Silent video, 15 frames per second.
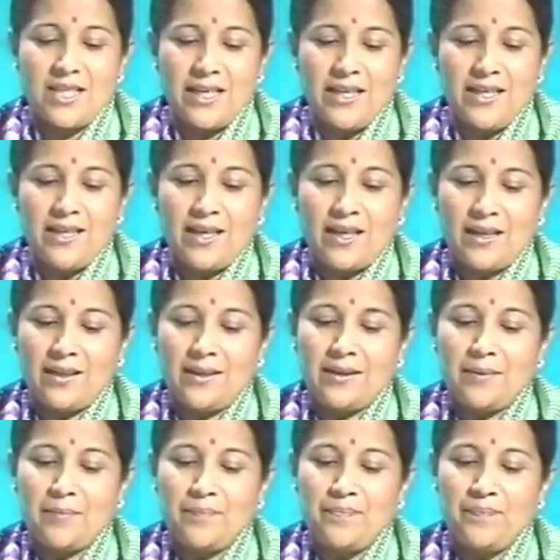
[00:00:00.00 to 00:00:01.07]
Jenny,
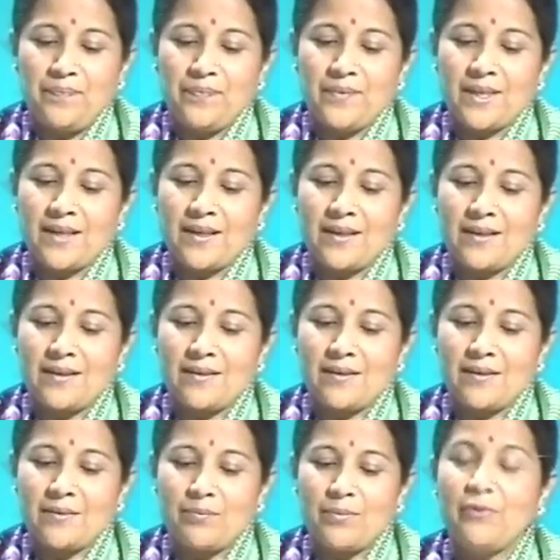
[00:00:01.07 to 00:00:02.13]
um,
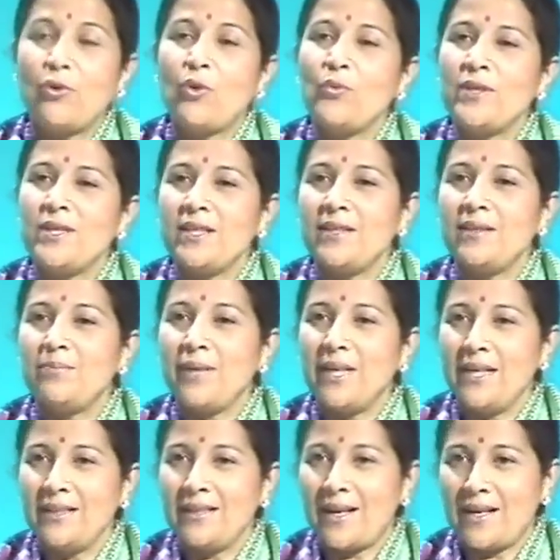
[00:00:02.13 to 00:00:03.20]
before we
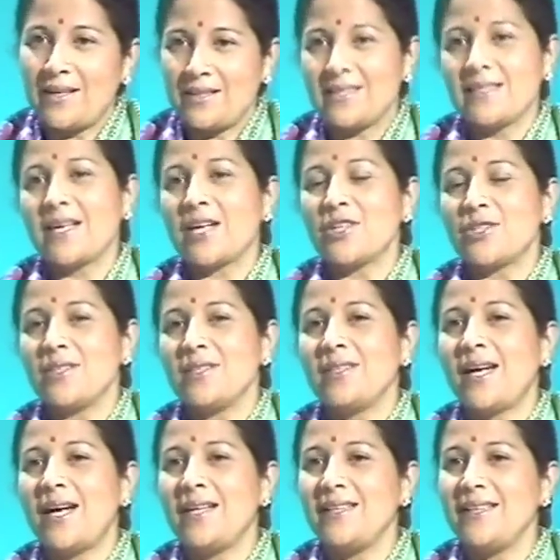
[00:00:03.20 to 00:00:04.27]
begin our discussion,
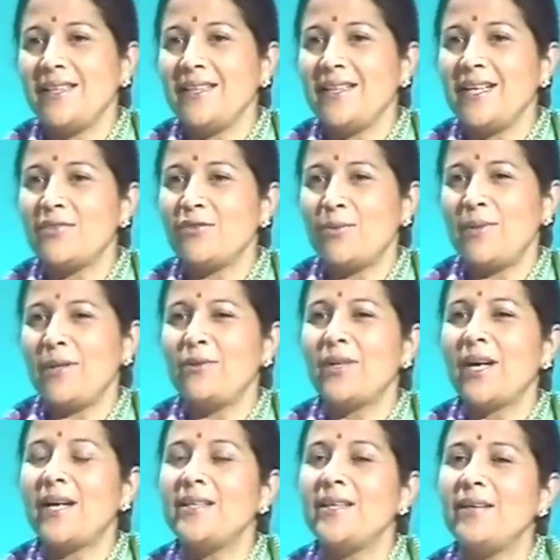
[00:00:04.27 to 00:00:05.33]
I think it will be a
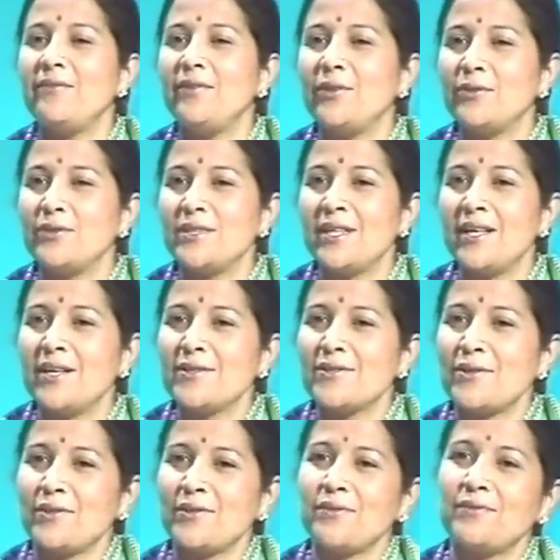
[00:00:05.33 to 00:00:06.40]
good idea if we could
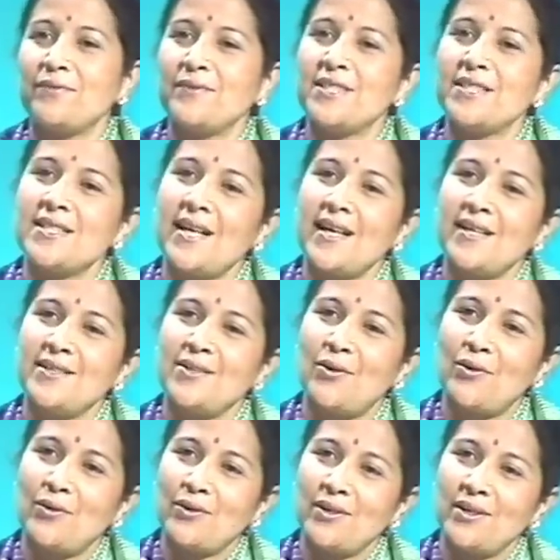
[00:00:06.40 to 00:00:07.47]
sort of decide
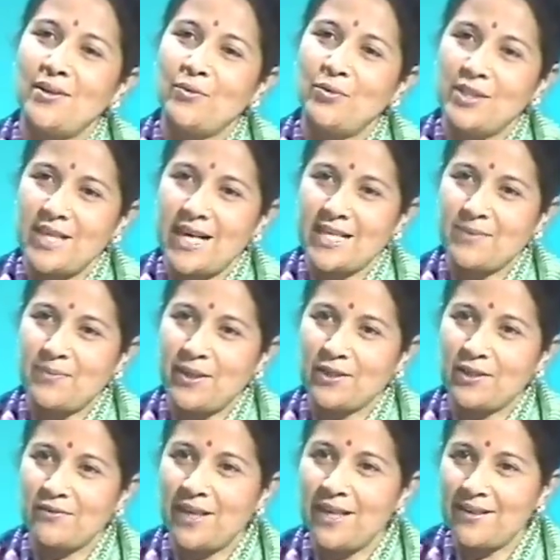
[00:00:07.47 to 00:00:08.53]
on which
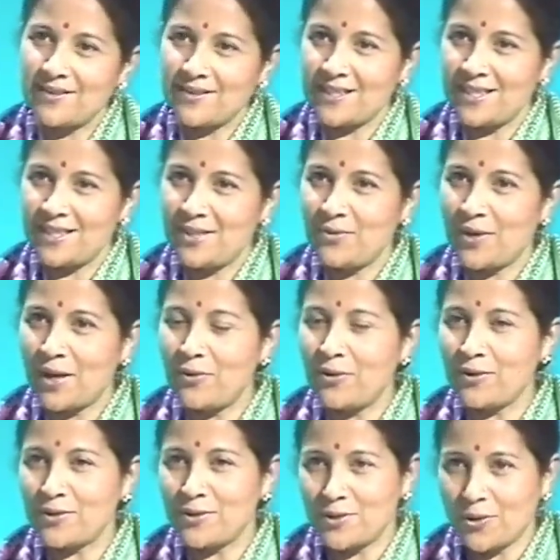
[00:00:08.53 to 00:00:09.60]
aspect of electricity we are
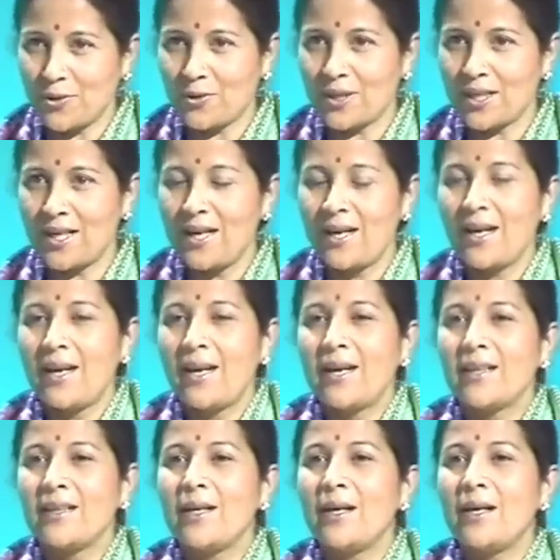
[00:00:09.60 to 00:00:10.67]
going to talk.
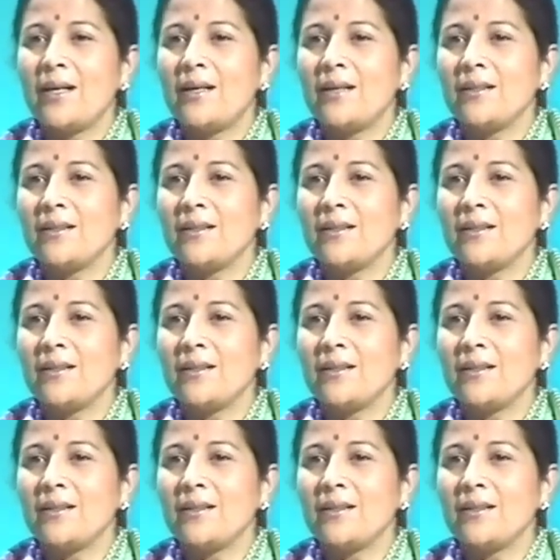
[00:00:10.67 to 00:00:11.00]
Mm-hmm. The,